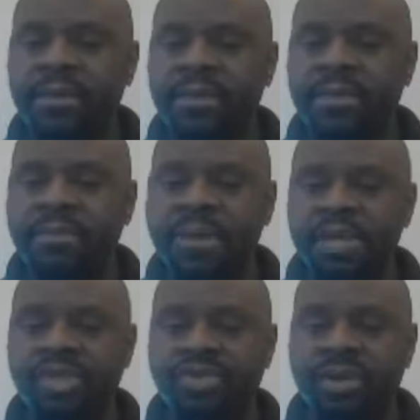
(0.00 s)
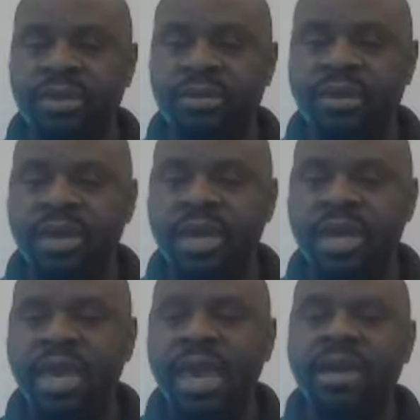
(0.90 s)
ministry. He
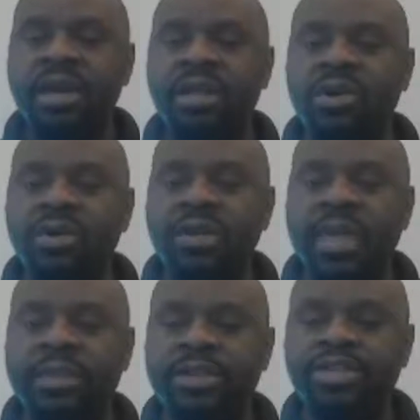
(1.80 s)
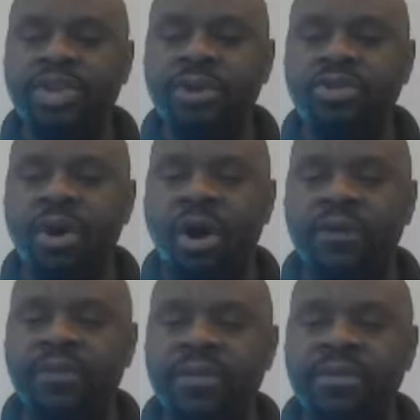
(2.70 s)
had concluded that the church
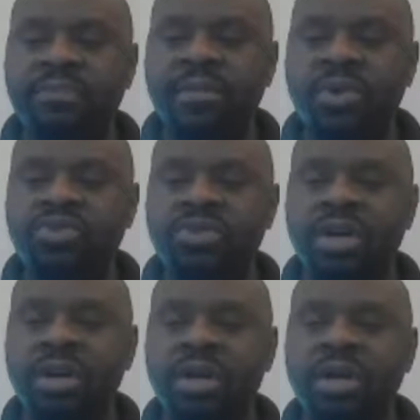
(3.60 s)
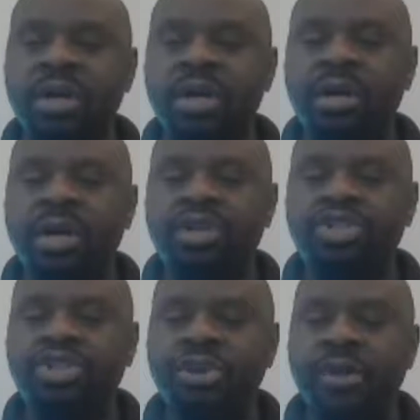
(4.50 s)
offered the most
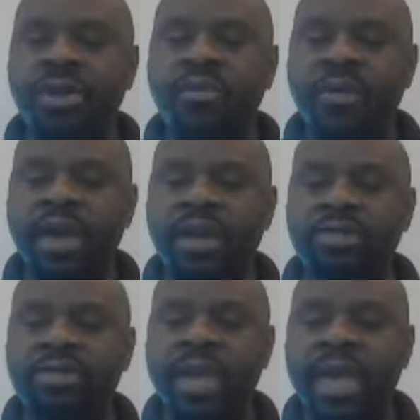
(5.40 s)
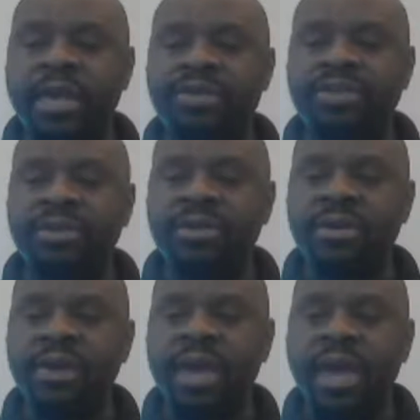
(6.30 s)
assuring way to answer
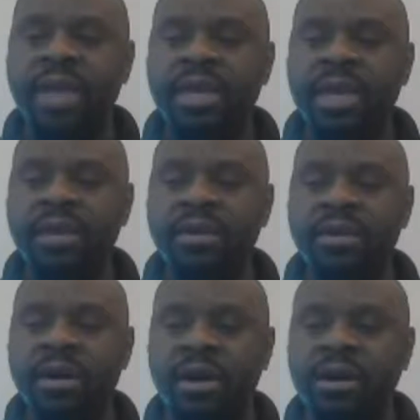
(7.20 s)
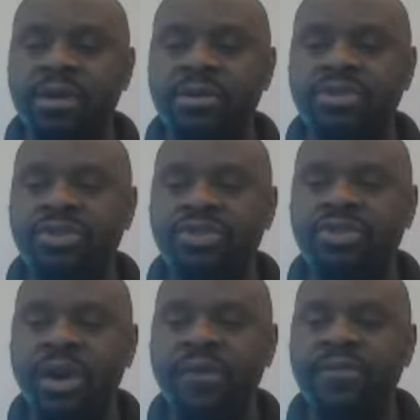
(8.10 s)
an inner urge to
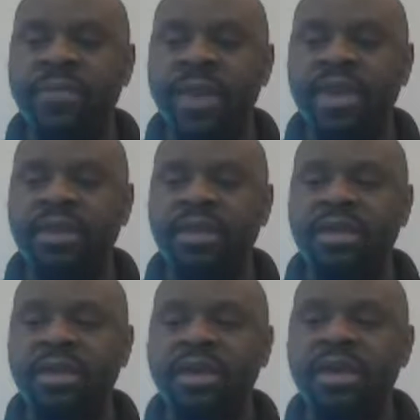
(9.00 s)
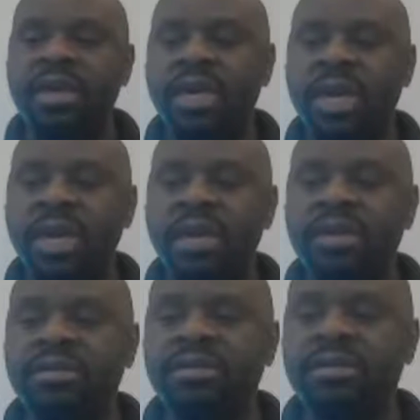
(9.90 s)
serve humanity.
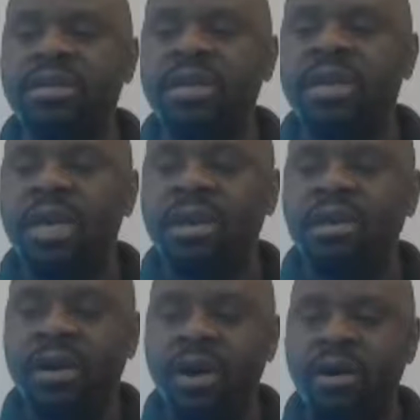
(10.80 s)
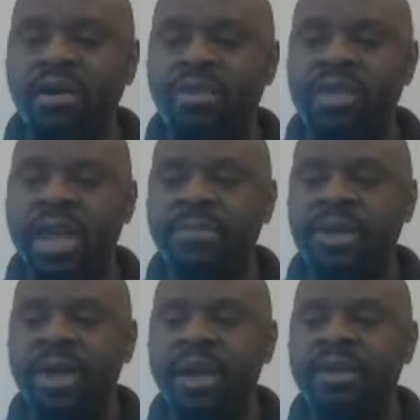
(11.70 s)
King's inner urge had
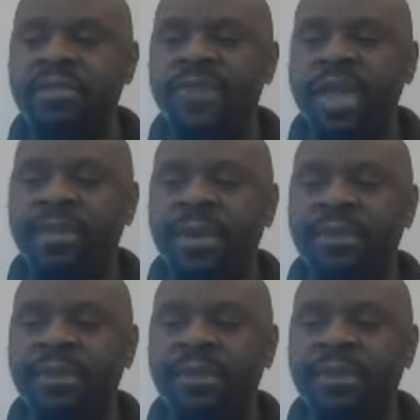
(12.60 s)
begun developing,